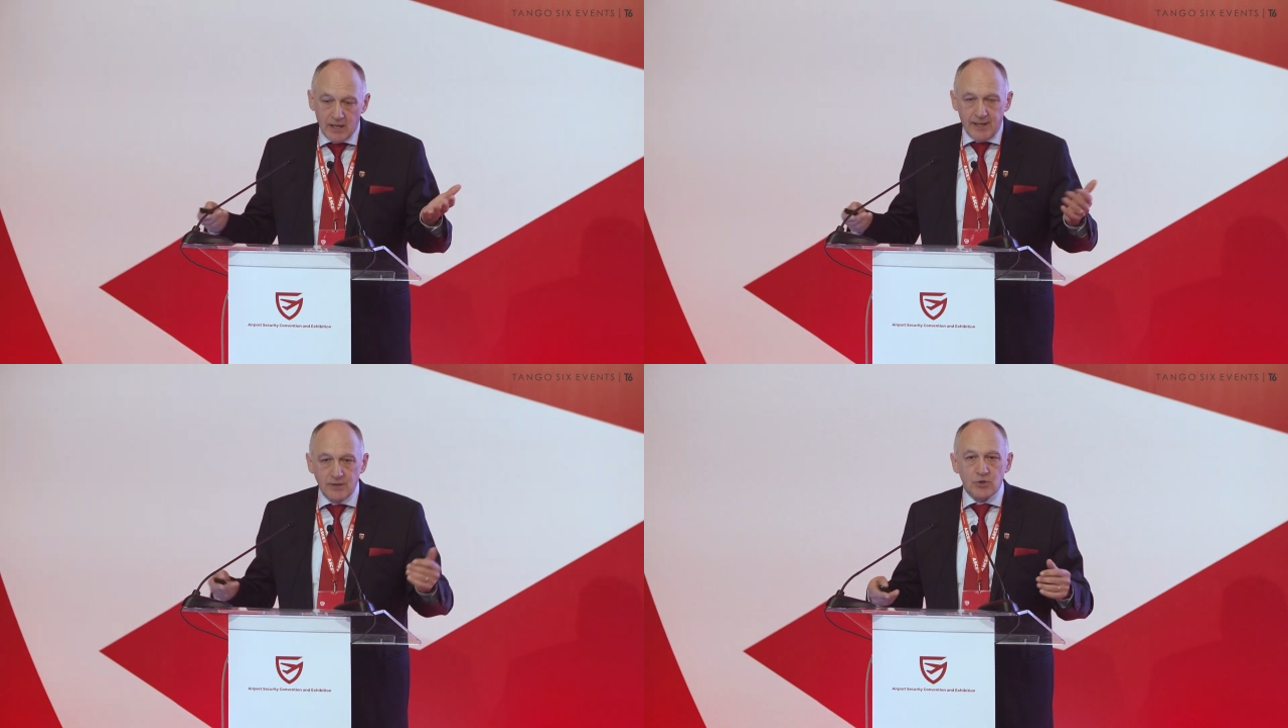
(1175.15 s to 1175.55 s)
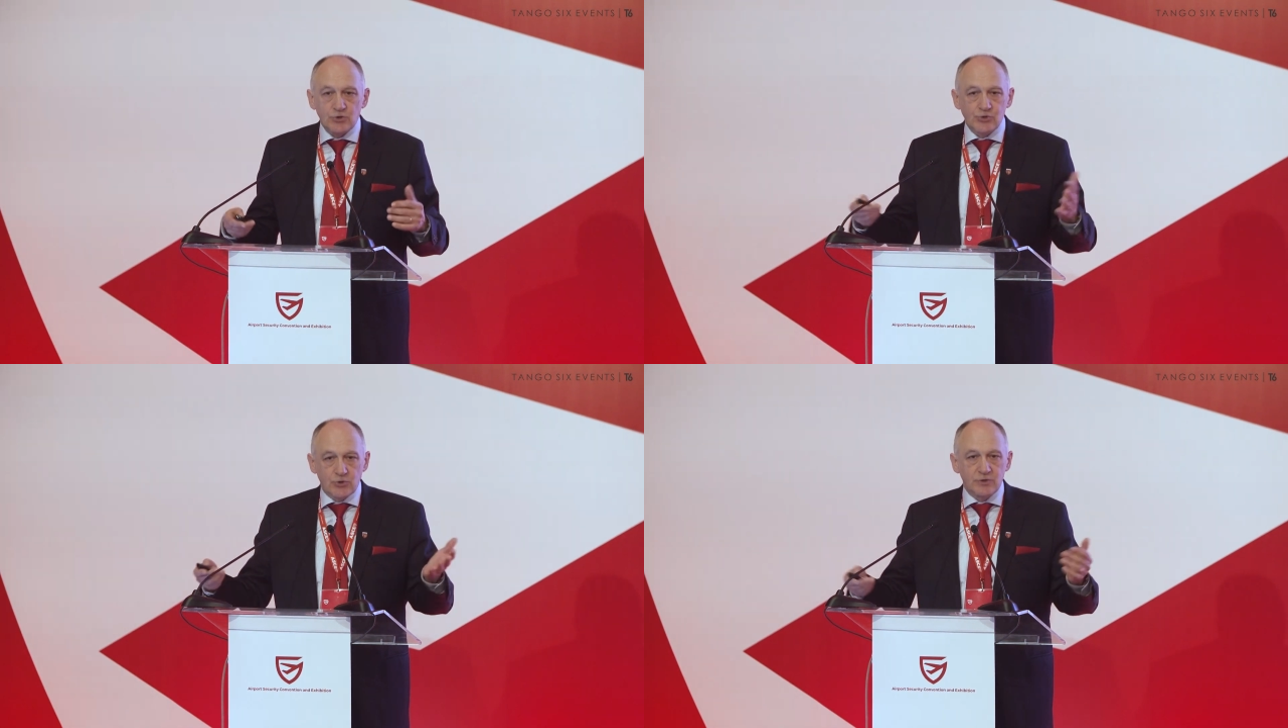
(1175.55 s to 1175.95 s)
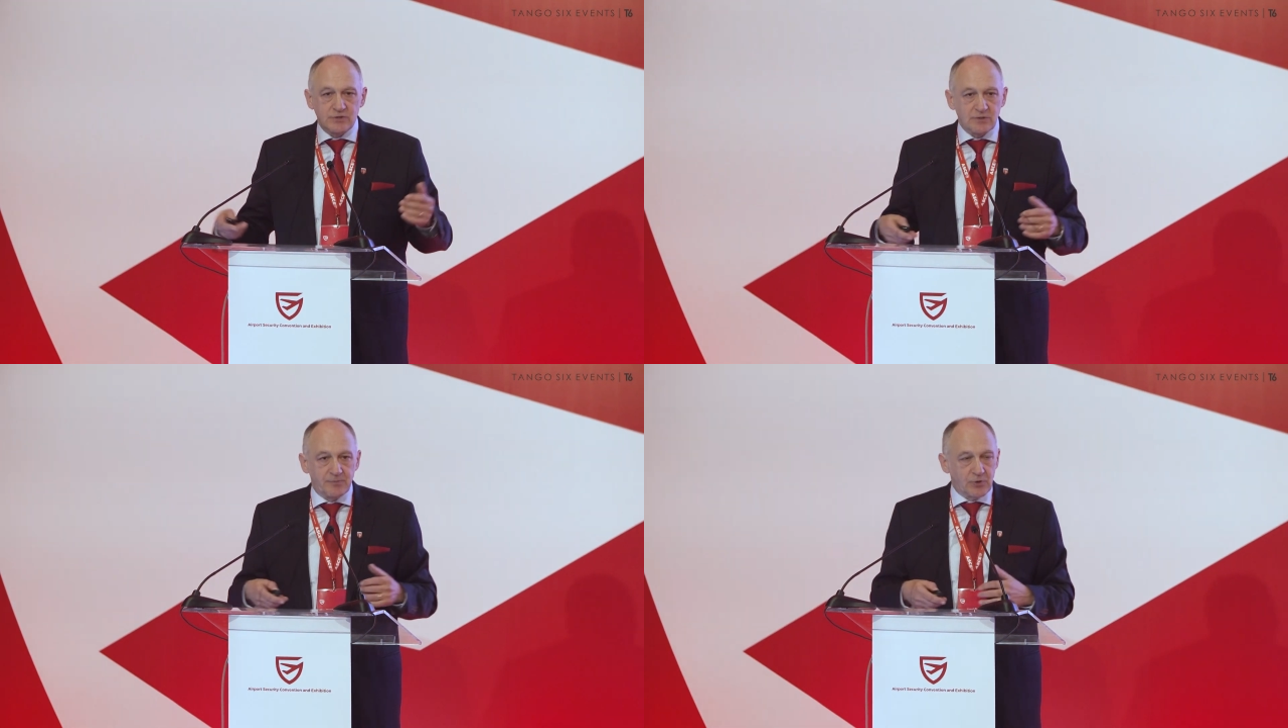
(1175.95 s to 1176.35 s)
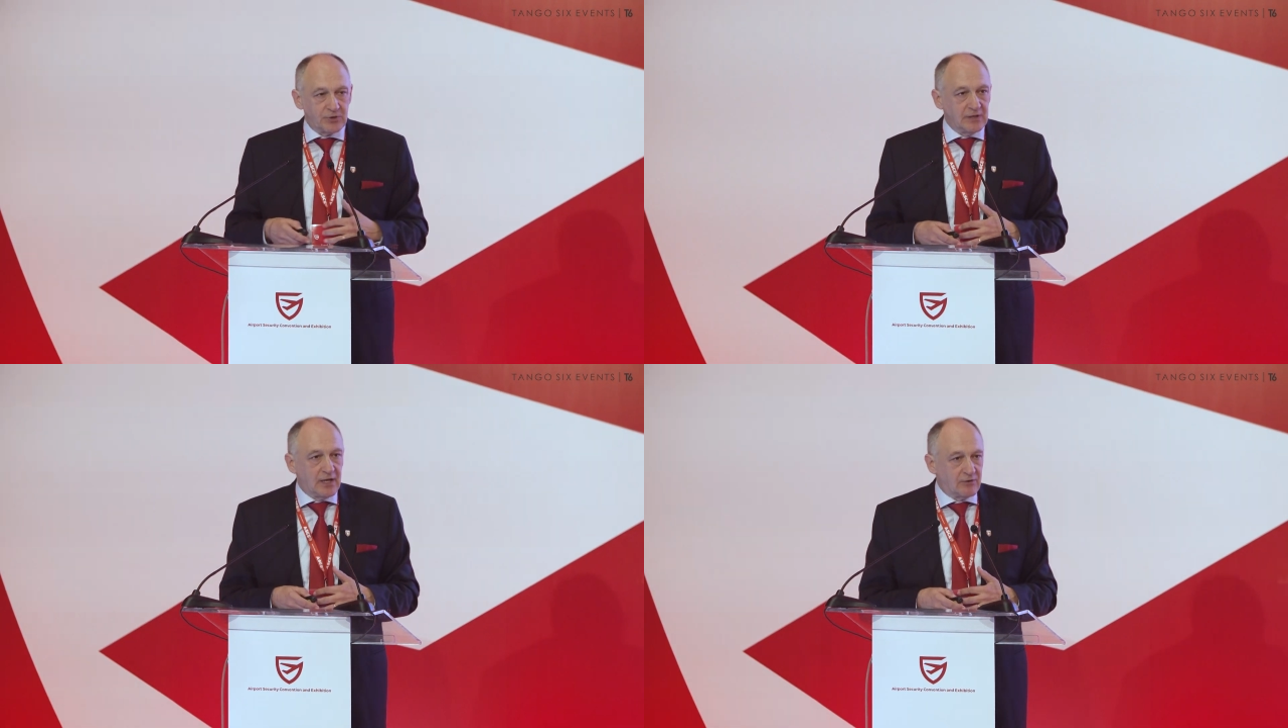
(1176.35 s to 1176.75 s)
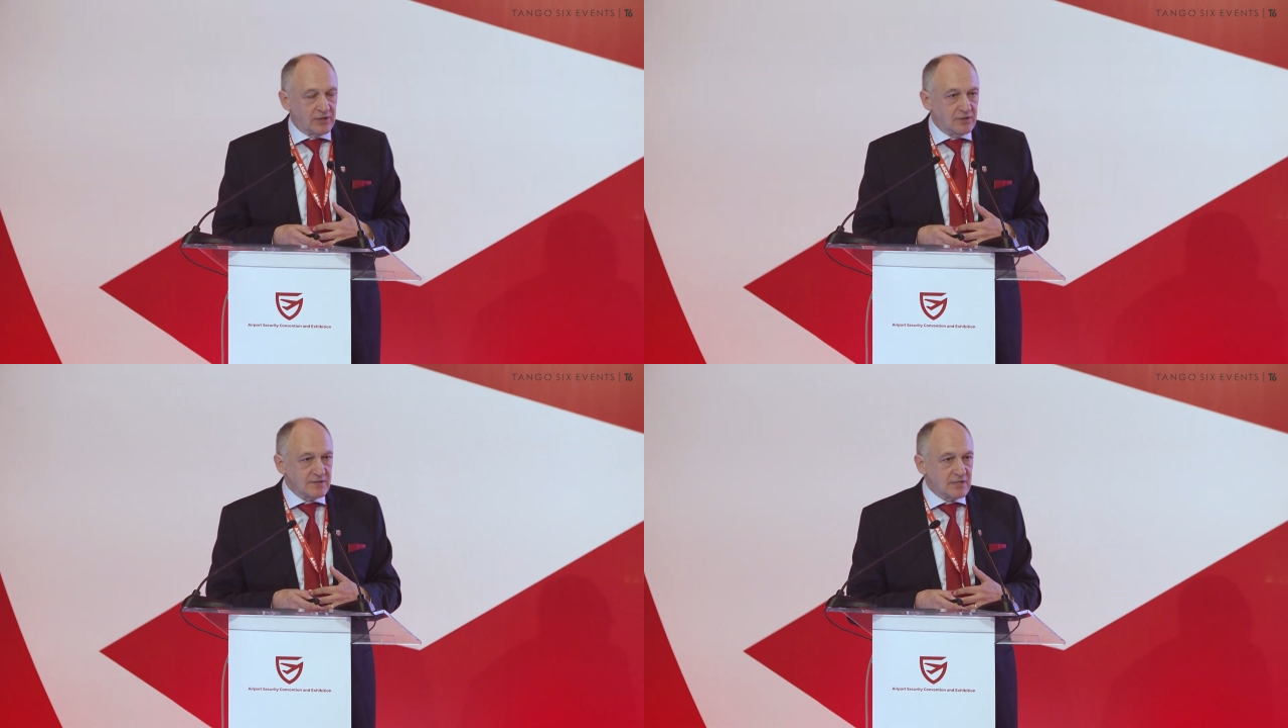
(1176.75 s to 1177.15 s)
and also supporting our
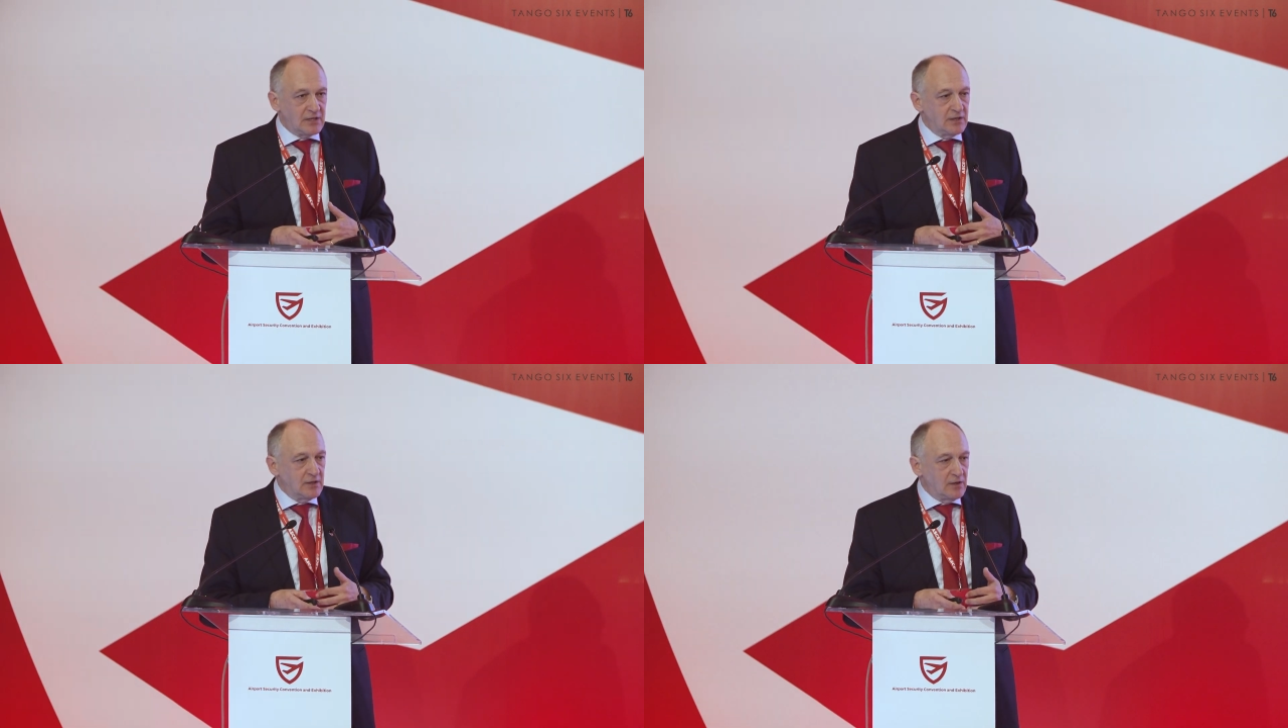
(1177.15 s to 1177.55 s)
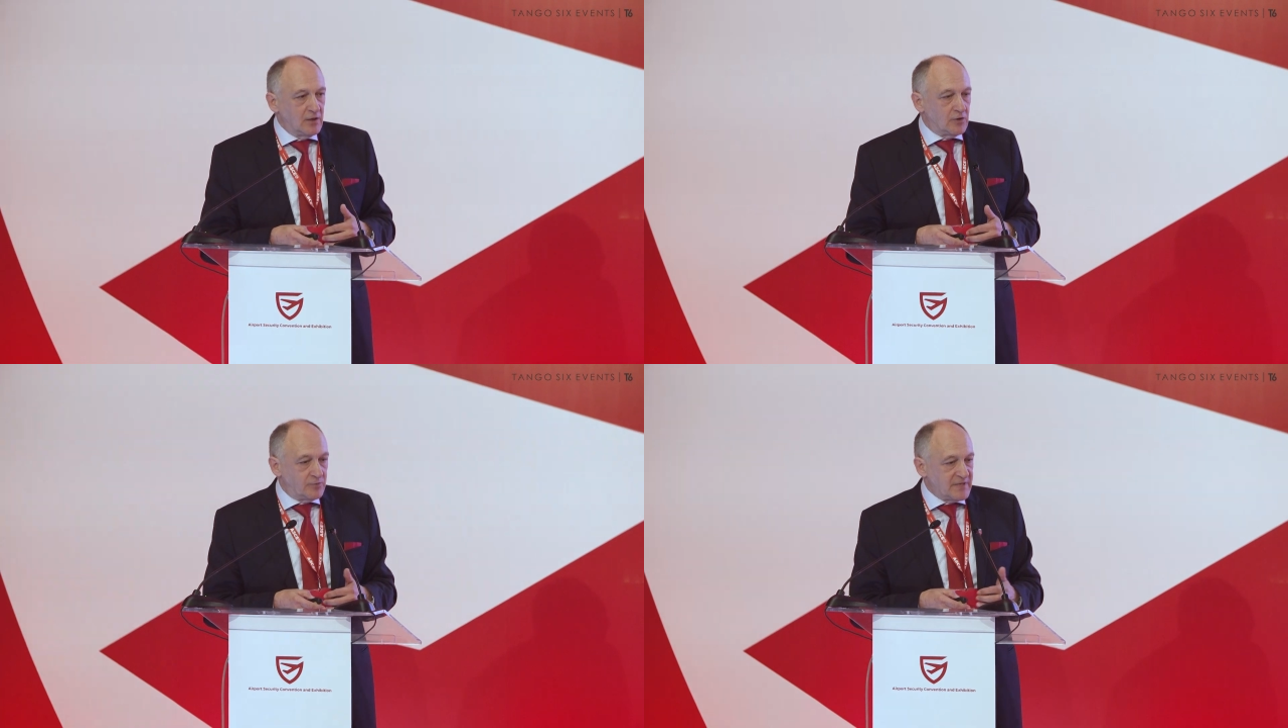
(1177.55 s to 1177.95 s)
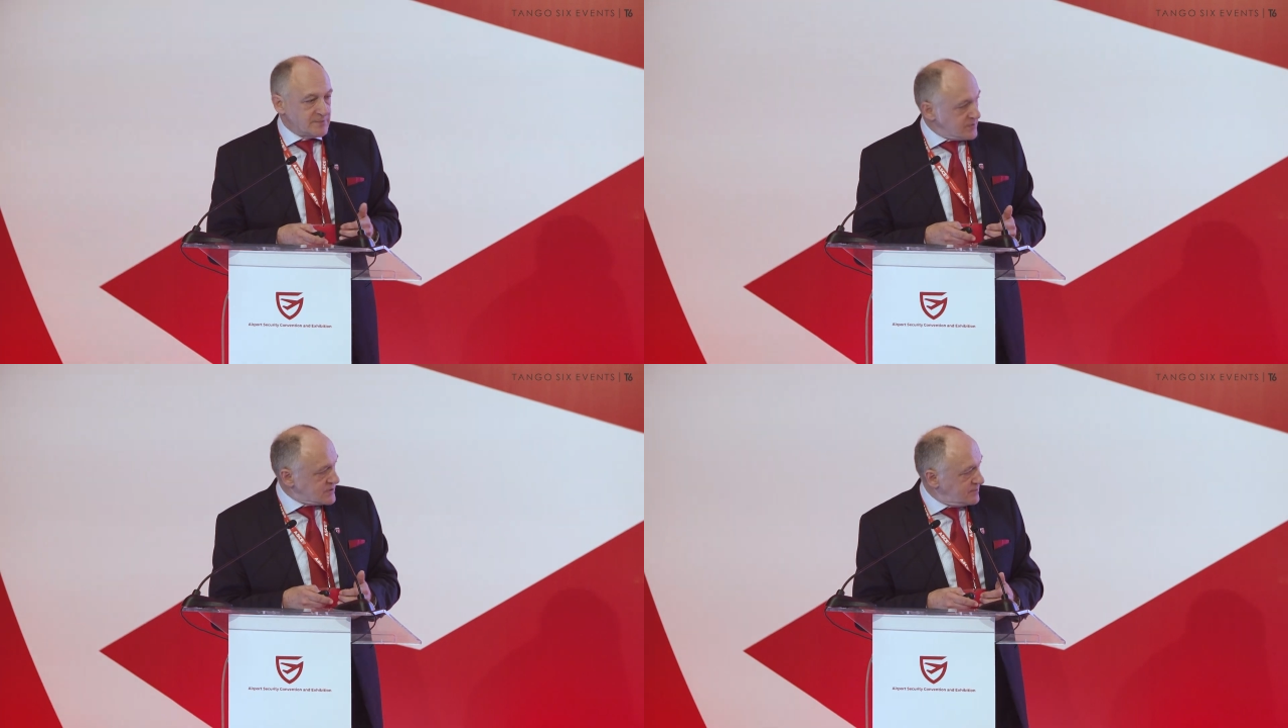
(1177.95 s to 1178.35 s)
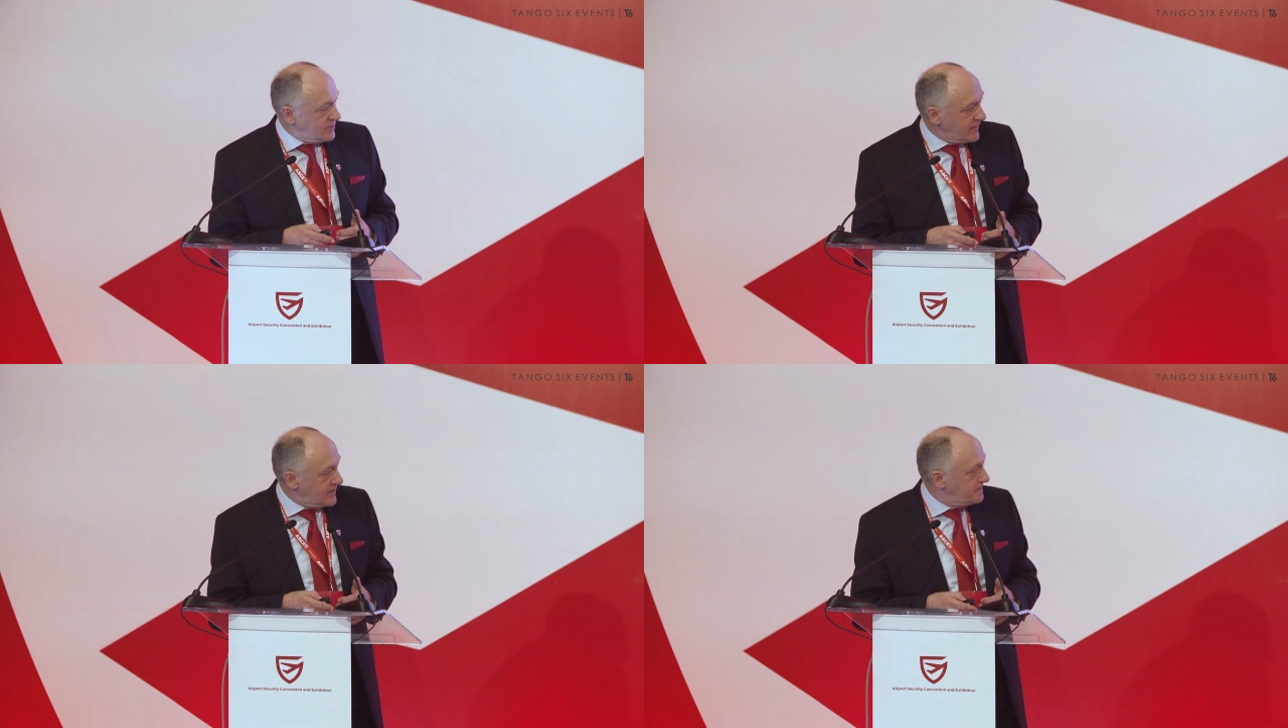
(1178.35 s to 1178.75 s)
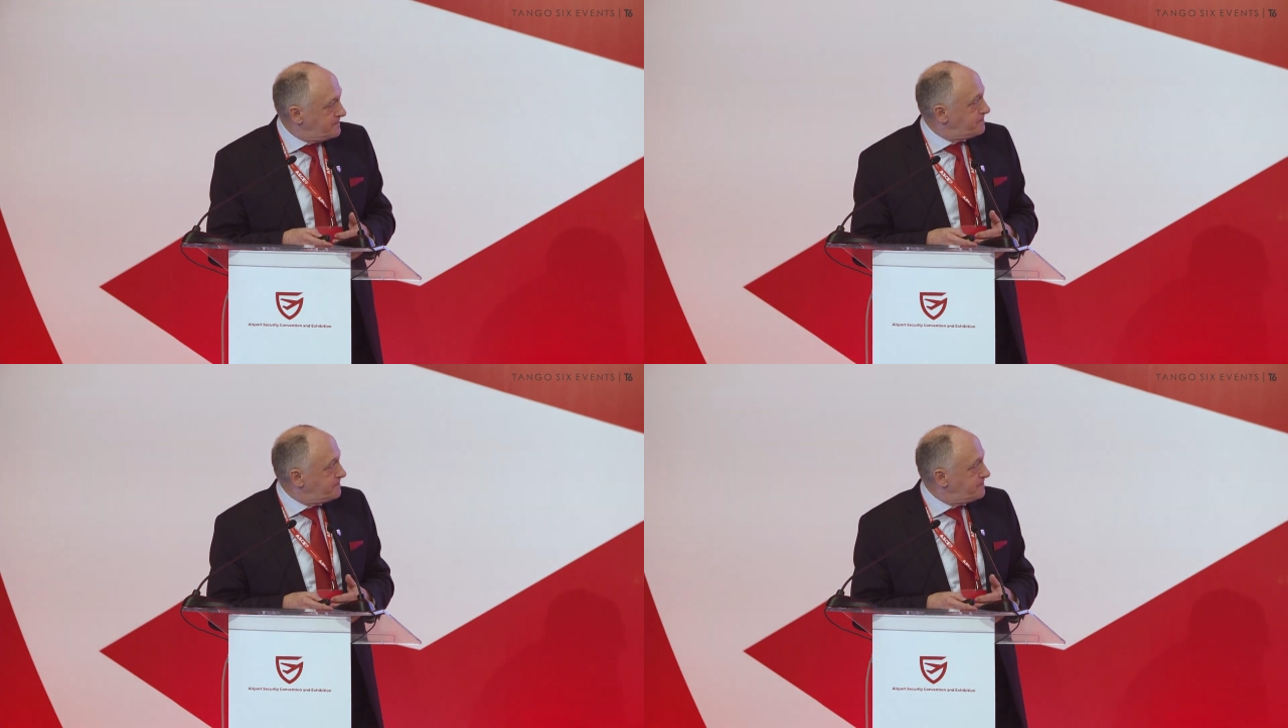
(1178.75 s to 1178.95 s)
industry on best possible way.